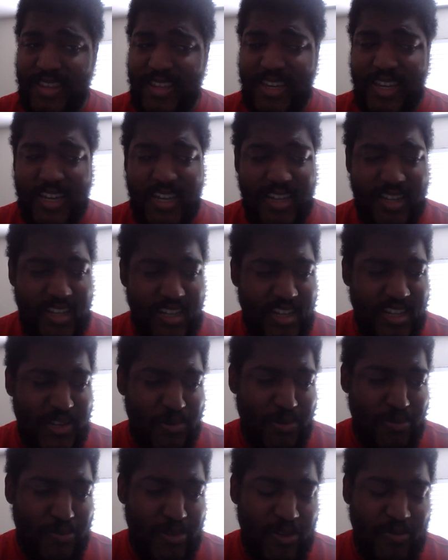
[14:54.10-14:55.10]
And then
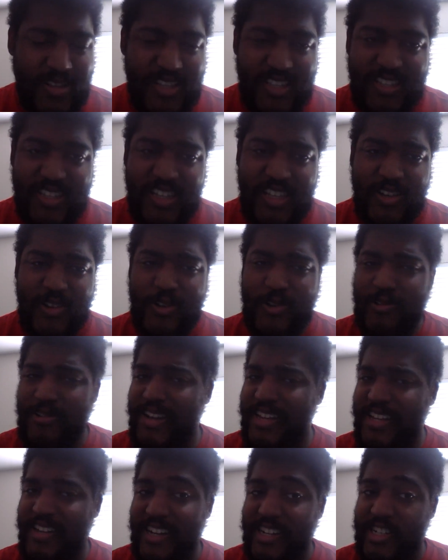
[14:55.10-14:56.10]
there were moments, or
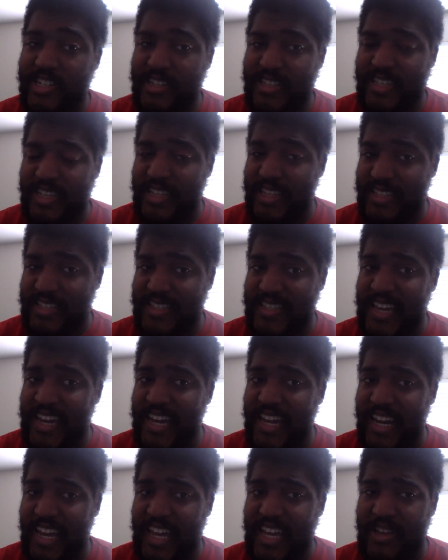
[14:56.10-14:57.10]
rather, I should say, in the
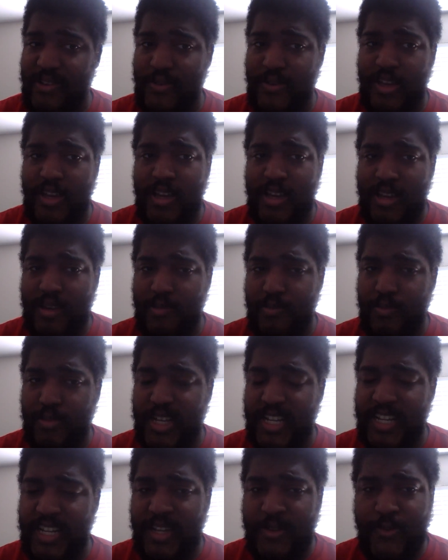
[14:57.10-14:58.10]
second half.
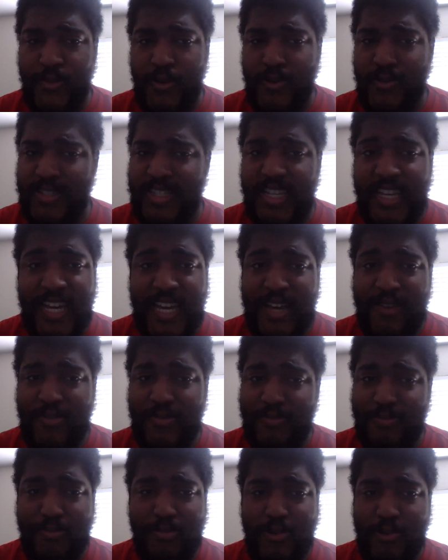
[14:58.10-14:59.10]
But in the first half,
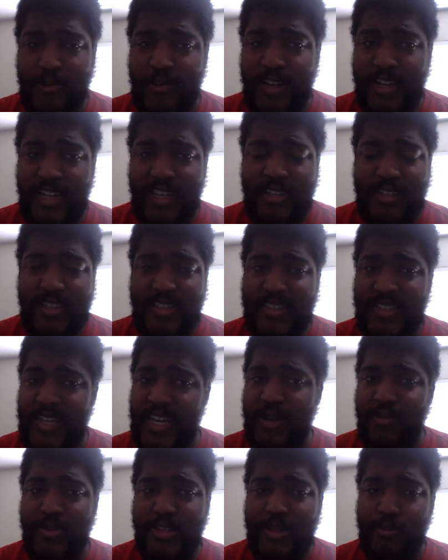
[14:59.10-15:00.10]
boy, this
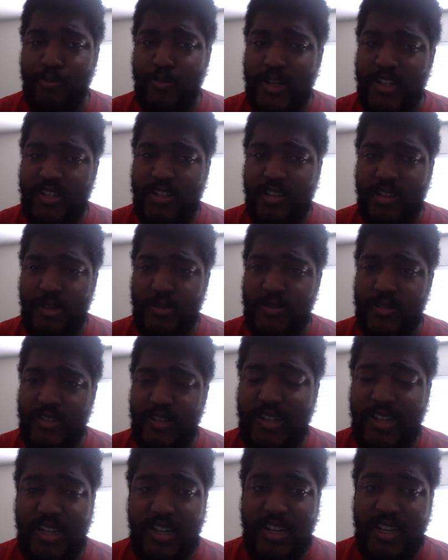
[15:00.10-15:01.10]
game was much closer
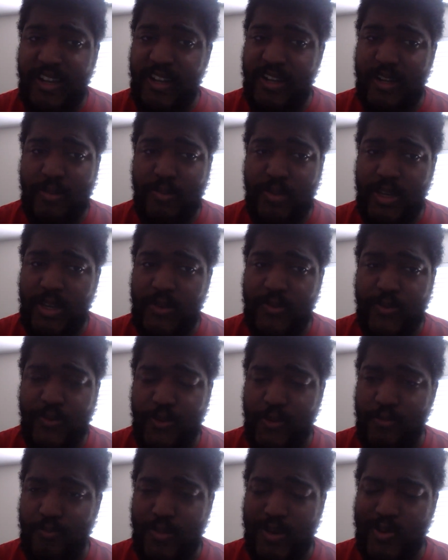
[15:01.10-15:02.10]
it needed to be
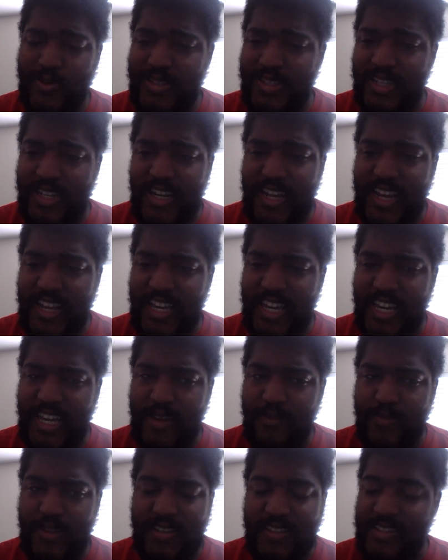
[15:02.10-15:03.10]
for most of that
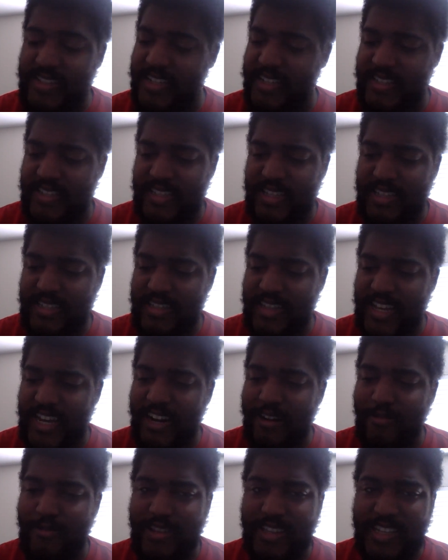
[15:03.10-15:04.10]
game because Tennessee's
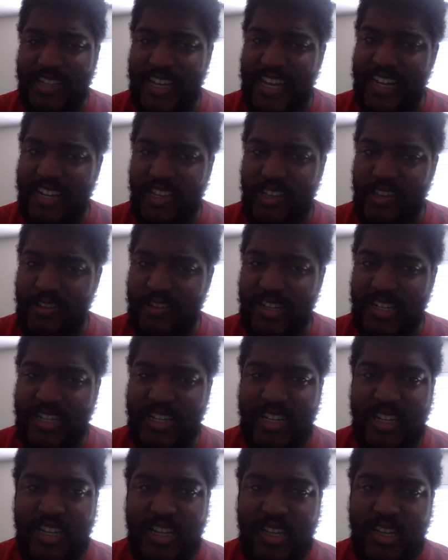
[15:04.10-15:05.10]
not really that good.
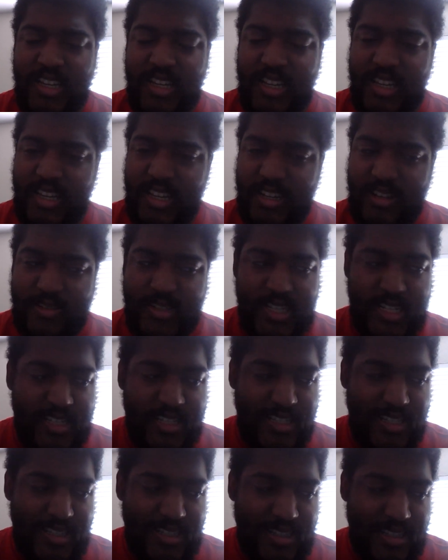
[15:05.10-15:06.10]
You know,
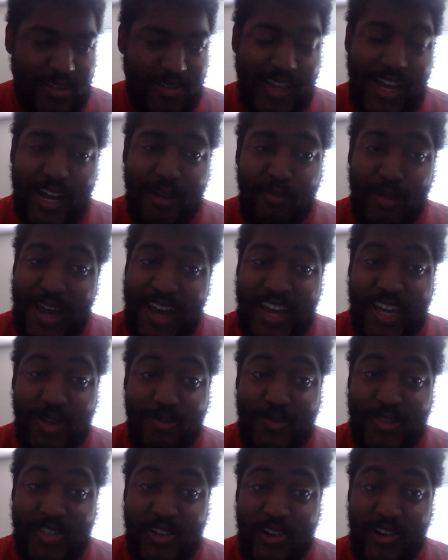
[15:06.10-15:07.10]
Tennessee's still not back.
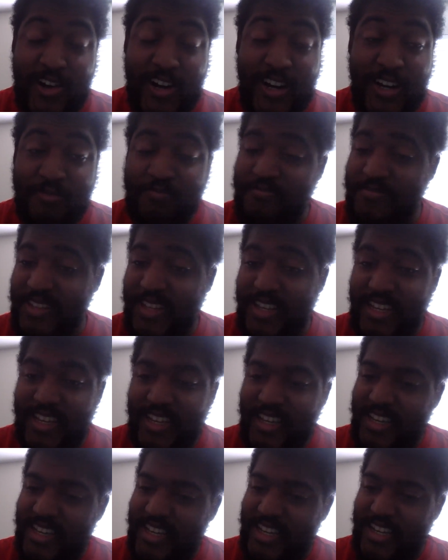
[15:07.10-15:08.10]
I'm sorry.
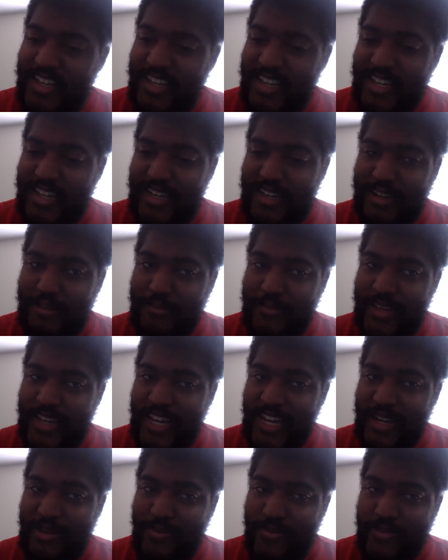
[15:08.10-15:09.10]
Um,
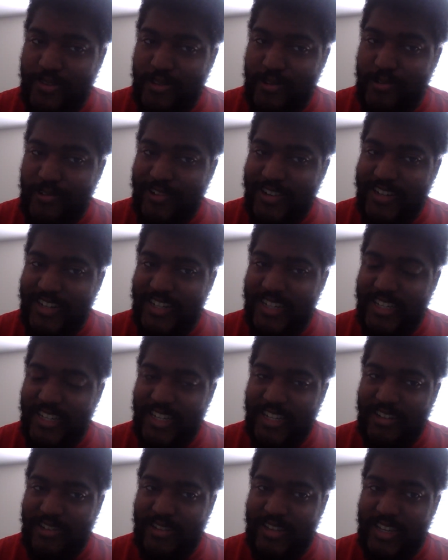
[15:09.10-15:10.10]
and Florida,
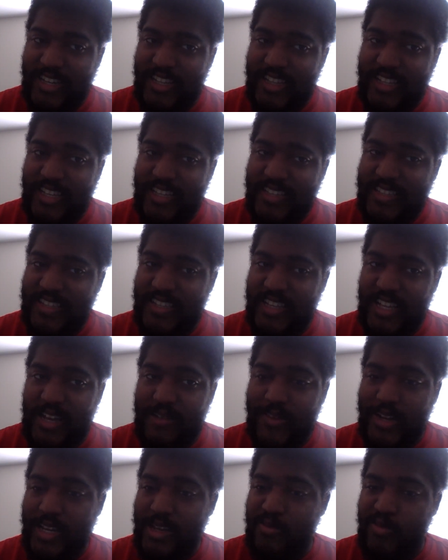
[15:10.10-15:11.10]
you know, they, they still
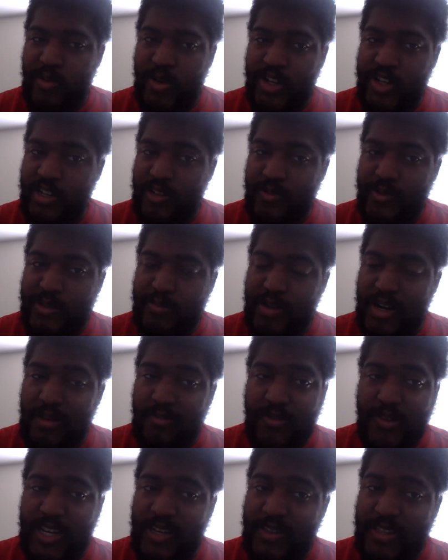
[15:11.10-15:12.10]
have an Emory Jones
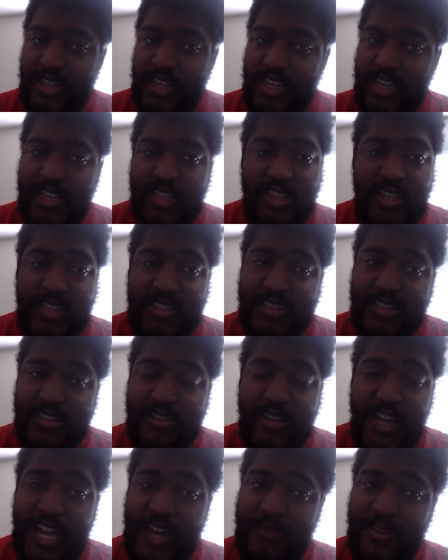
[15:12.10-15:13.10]
problem, I think. They
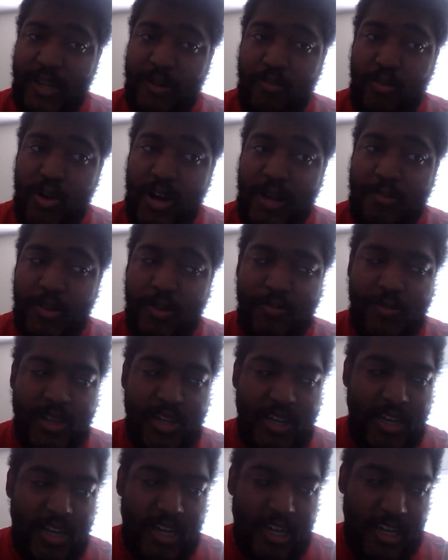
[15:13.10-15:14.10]
still have that problem.
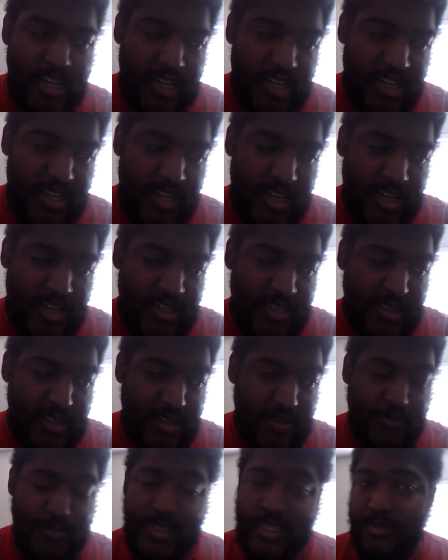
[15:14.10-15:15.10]
And I,
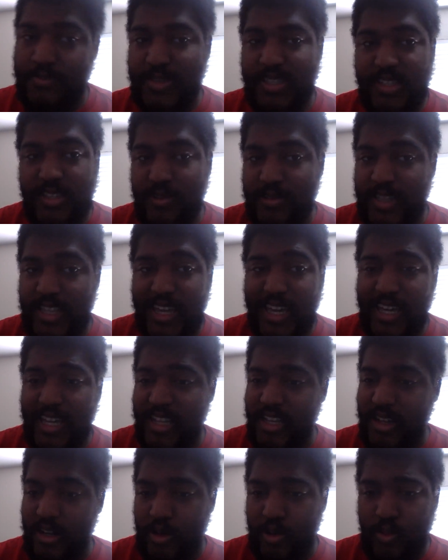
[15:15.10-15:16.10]
am still
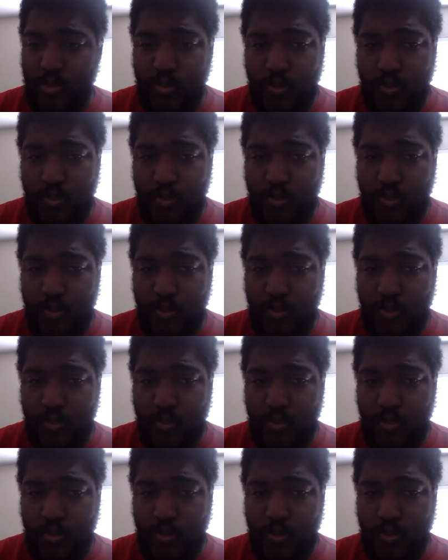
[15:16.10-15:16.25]
thinking, you know,